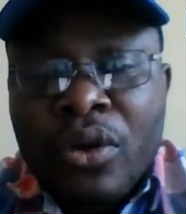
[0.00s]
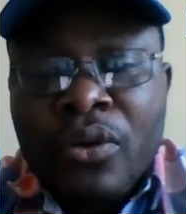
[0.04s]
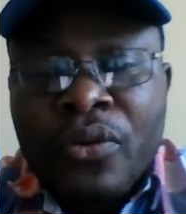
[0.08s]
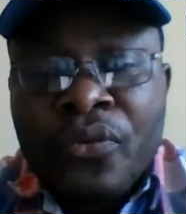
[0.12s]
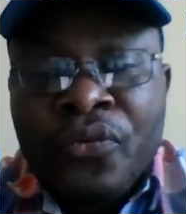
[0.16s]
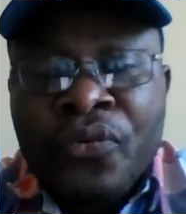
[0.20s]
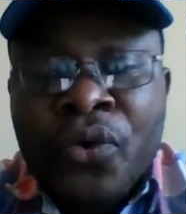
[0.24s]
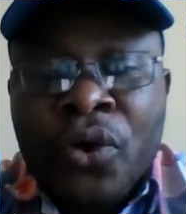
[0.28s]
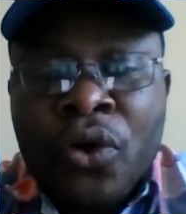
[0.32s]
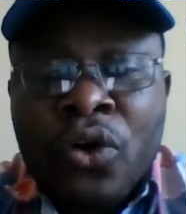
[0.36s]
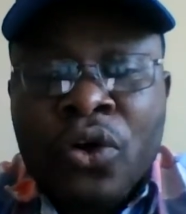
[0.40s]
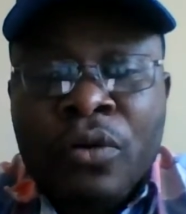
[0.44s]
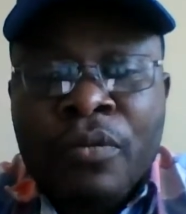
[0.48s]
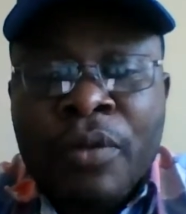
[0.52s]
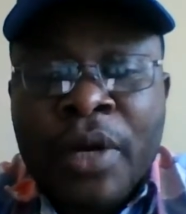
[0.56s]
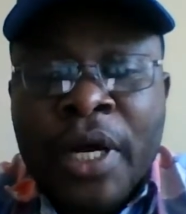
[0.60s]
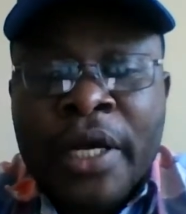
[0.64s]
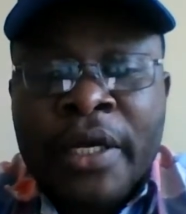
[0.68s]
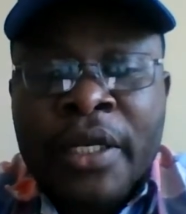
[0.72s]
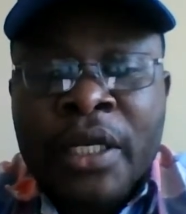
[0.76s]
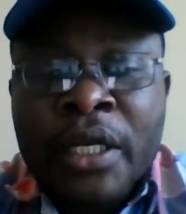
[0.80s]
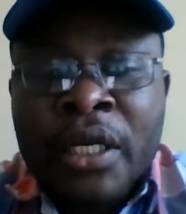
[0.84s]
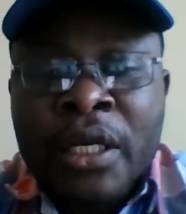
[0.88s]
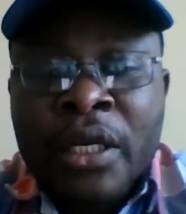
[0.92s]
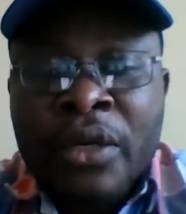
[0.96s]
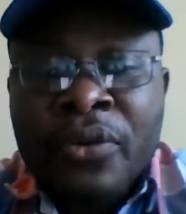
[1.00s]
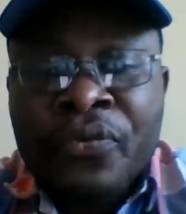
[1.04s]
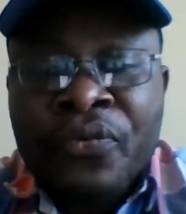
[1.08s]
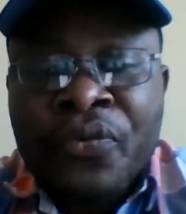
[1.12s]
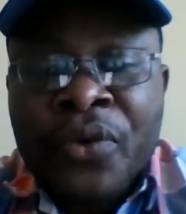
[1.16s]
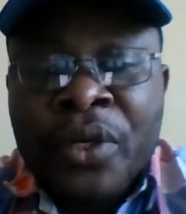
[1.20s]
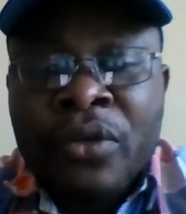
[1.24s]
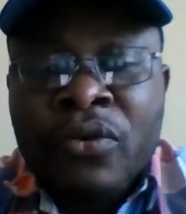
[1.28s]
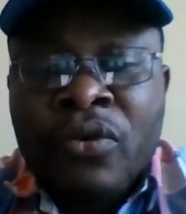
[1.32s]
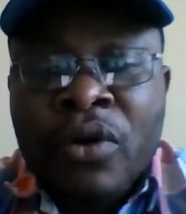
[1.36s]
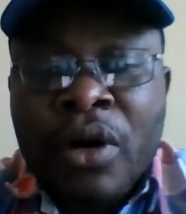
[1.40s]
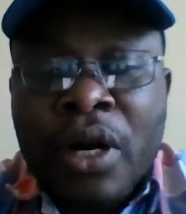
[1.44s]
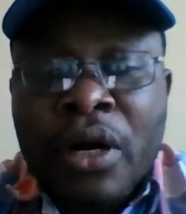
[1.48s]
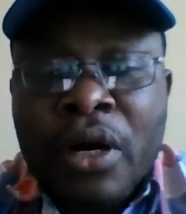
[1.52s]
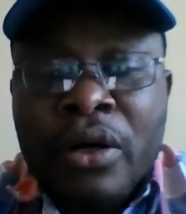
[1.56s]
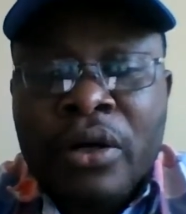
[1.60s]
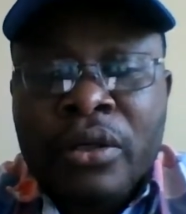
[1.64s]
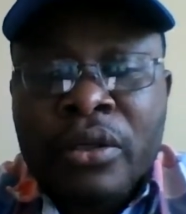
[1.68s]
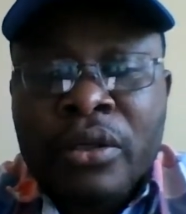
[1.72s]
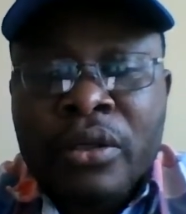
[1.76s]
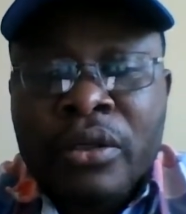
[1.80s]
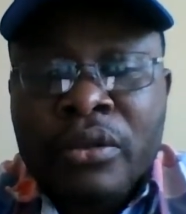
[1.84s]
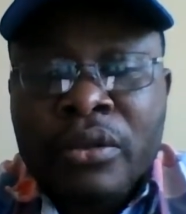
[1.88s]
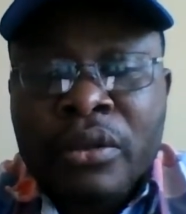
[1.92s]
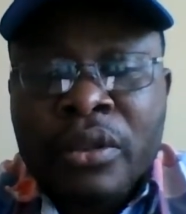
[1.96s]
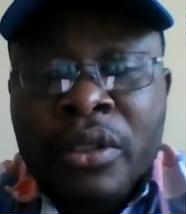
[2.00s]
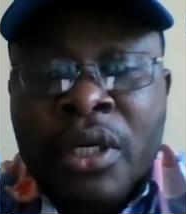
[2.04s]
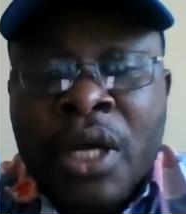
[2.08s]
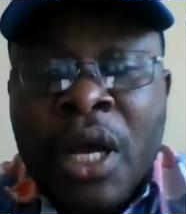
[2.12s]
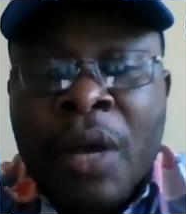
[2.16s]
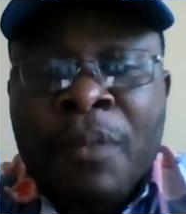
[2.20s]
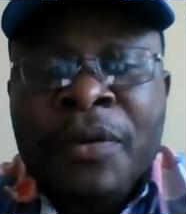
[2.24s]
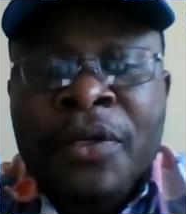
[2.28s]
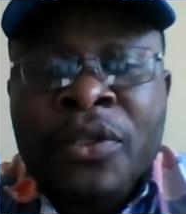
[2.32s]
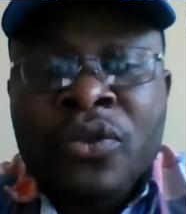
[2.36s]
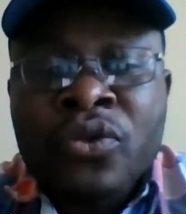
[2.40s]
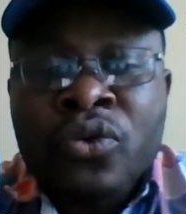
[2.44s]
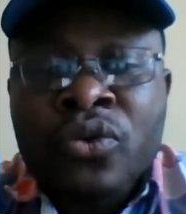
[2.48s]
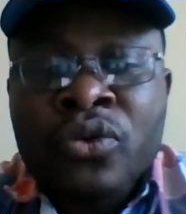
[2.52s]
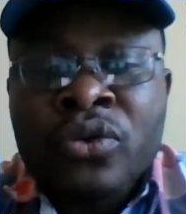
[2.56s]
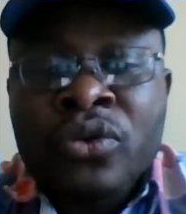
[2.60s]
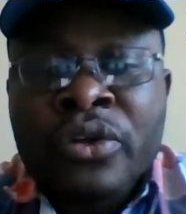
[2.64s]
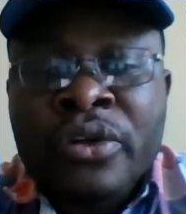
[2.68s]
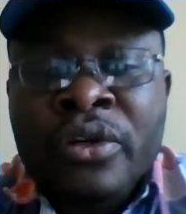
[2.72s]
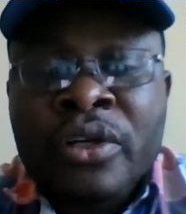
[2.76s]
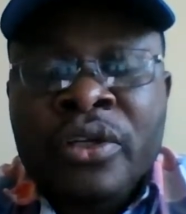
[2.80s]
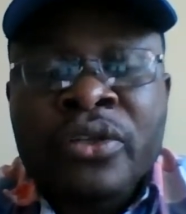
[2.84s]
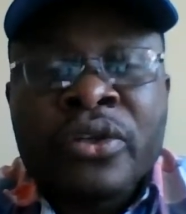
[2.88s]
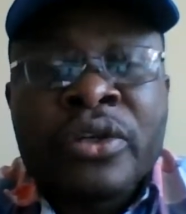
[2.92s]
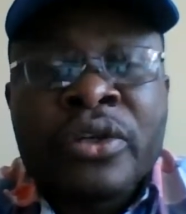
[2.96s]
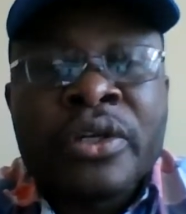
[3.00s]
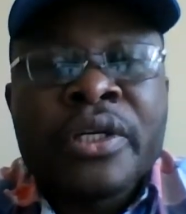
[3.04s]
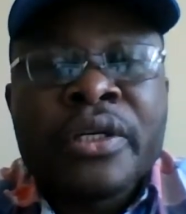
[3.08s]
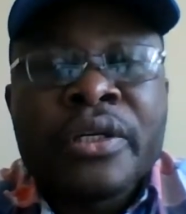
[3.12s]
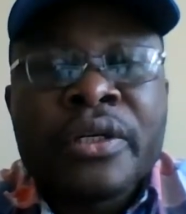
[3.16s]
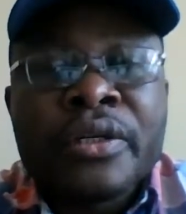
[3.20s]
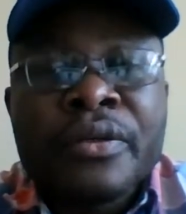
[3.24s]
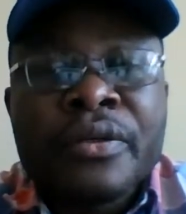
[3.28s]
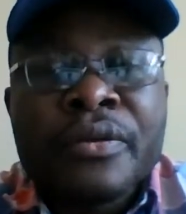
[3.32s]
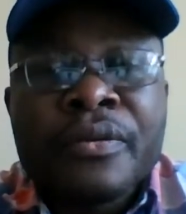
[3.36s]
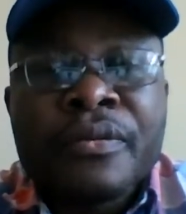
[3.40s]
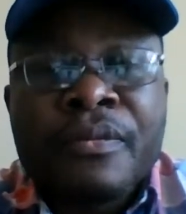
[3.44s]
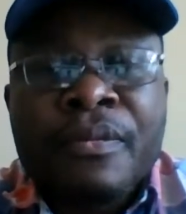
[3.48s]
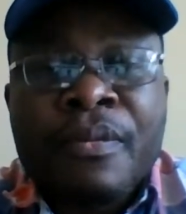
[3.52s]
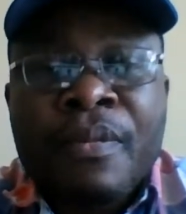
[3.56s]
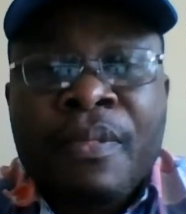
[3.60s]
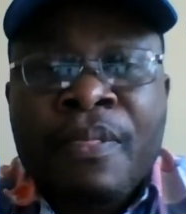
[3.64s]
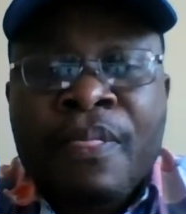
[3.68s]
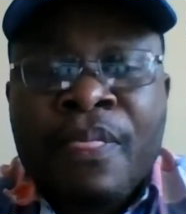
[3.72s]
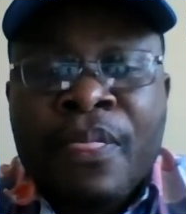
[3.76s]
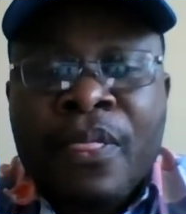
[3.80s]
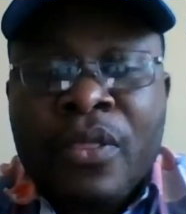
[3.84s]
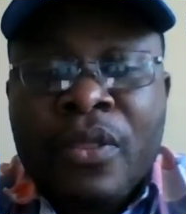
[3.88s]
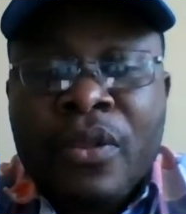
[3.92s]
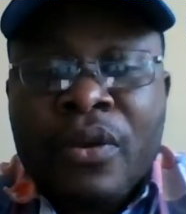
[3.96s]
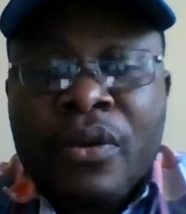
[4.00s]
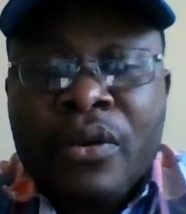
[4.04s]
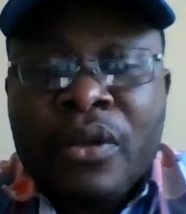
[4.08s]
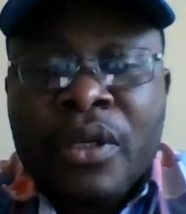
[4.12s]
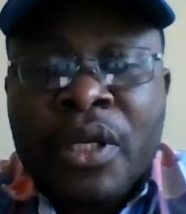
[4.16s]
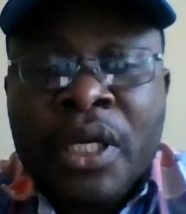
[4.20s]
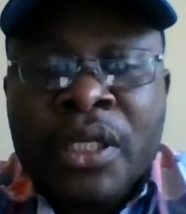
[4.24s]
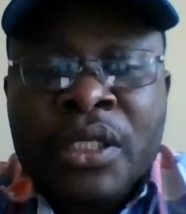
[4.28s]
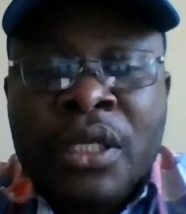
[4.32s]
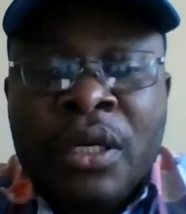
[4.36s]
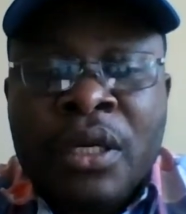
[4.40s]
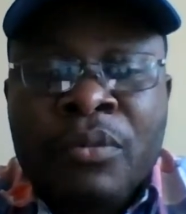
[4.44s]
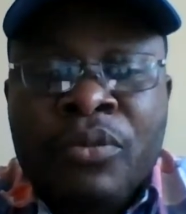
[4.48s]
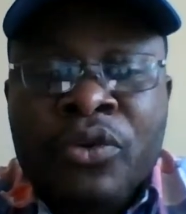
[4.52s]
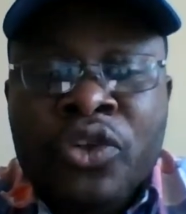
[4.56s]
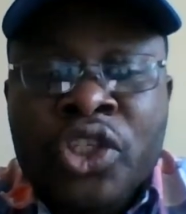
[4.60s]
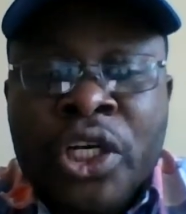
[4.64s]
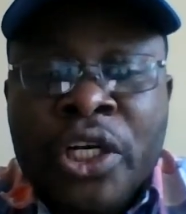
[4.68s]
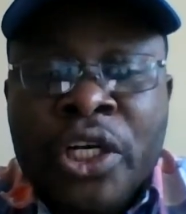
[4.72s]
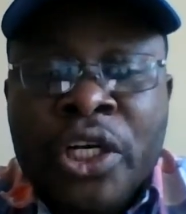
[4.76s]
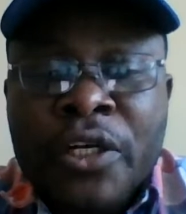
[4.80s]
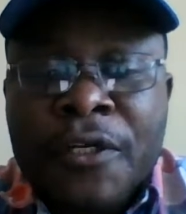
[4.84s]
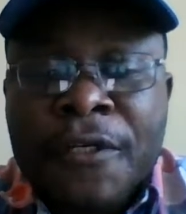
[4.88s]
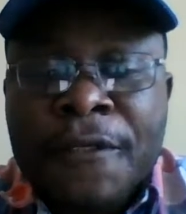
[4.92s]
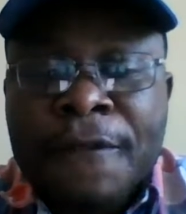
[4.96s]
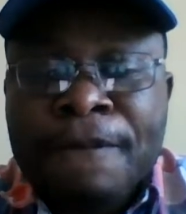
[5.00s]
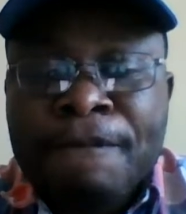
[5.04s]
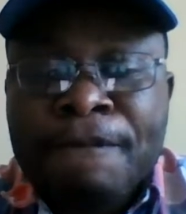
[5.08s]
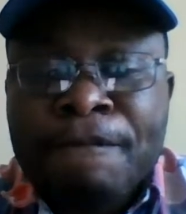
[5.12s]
followed by the Federal Capital Territory, that's Abuja.